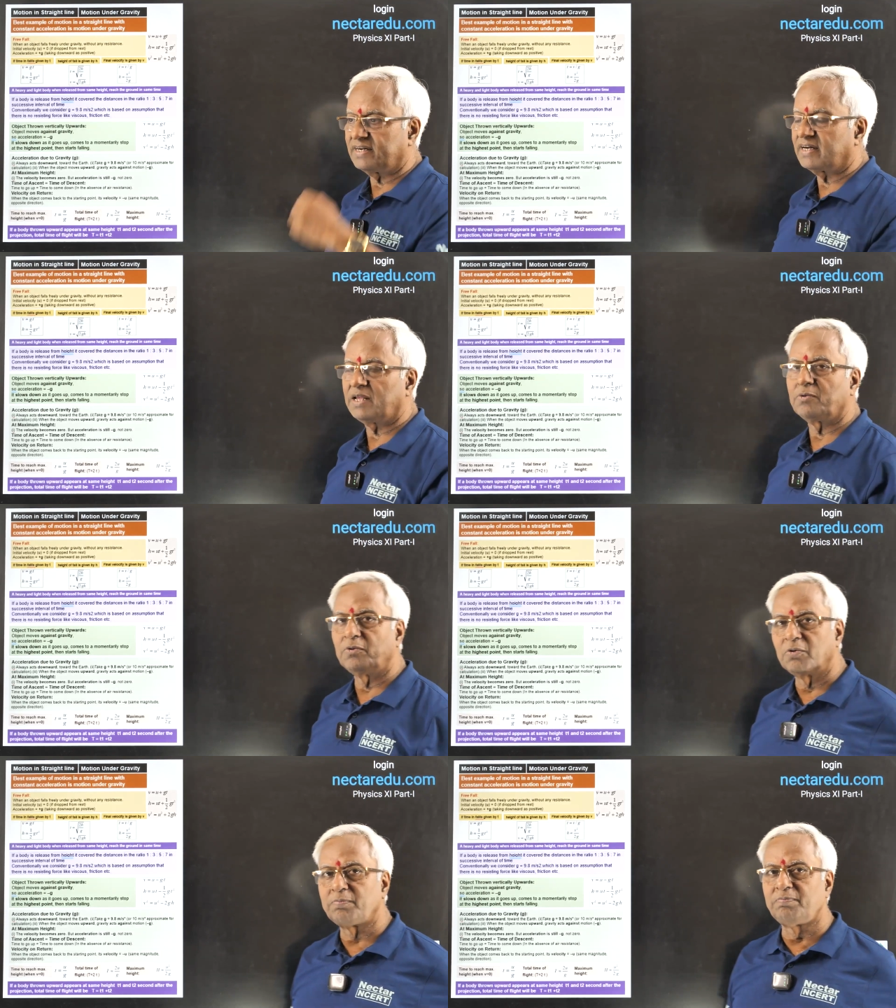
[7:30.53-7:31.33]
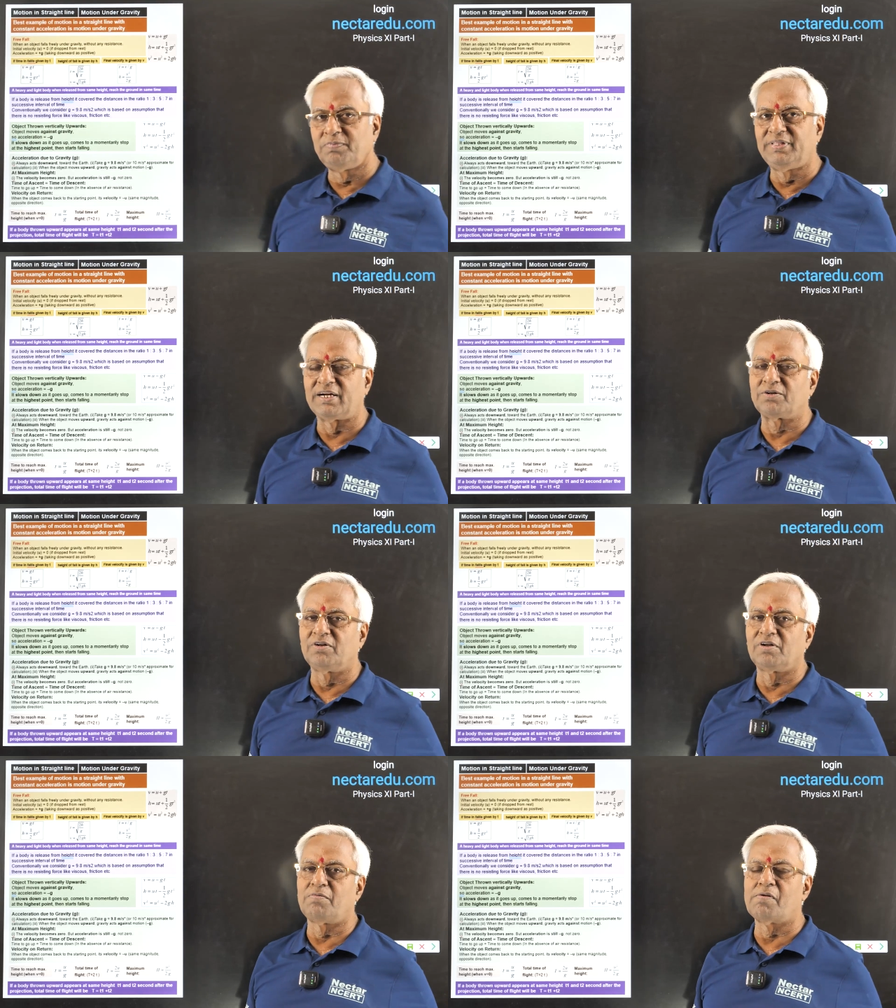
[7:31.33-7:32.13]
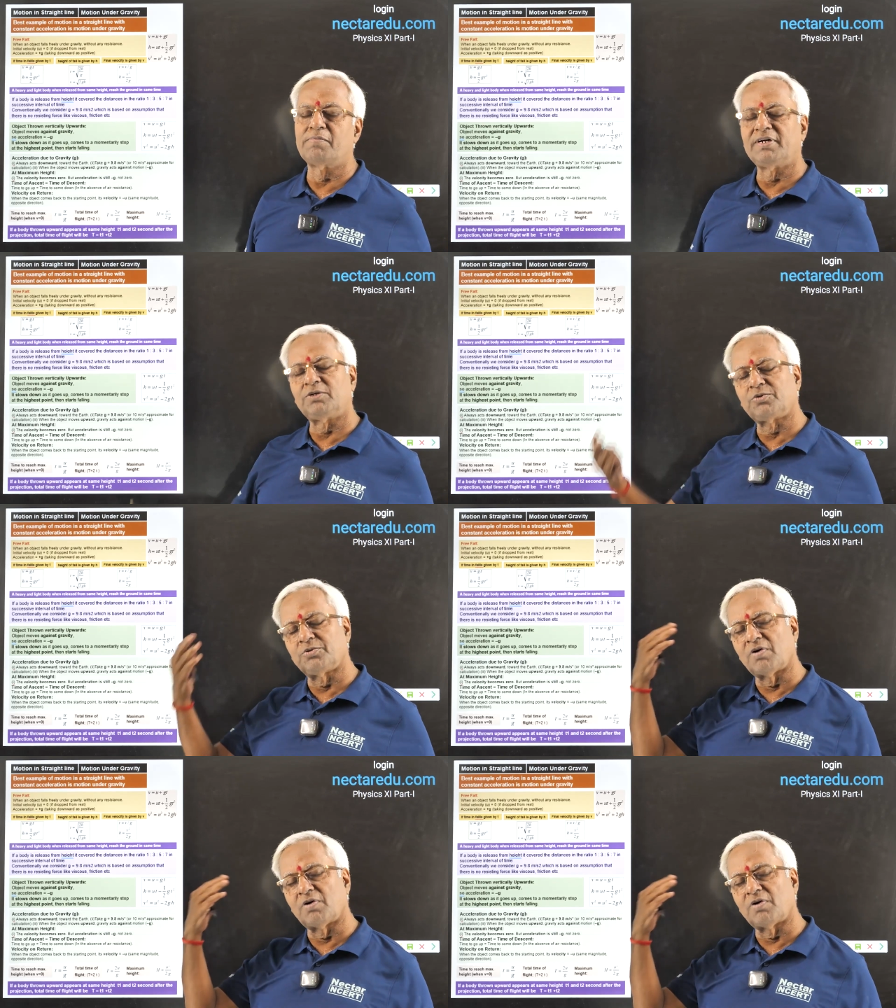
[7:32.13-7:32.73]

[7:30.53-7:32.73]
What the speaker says: and I hope that you'll remember it